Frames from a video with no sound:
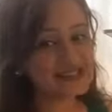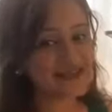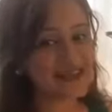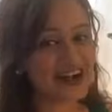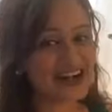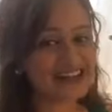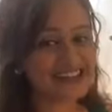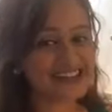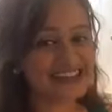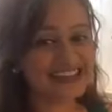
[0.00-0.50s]

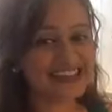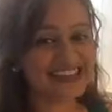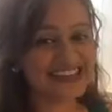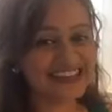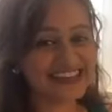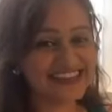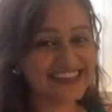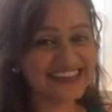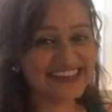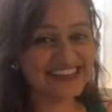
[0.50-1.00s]

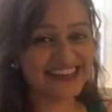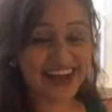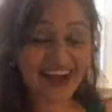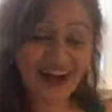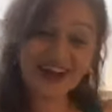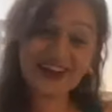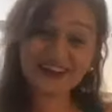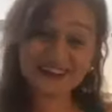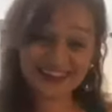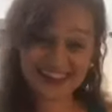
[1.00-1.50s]
watching.
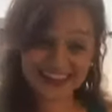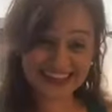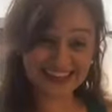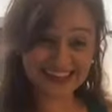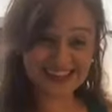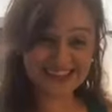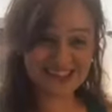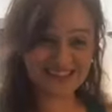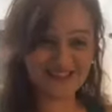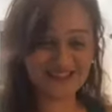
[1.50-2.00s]
Oh, thank you
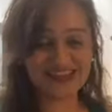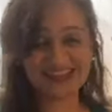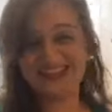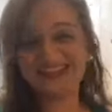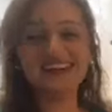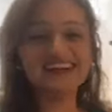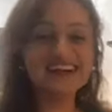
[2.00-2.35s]
so much.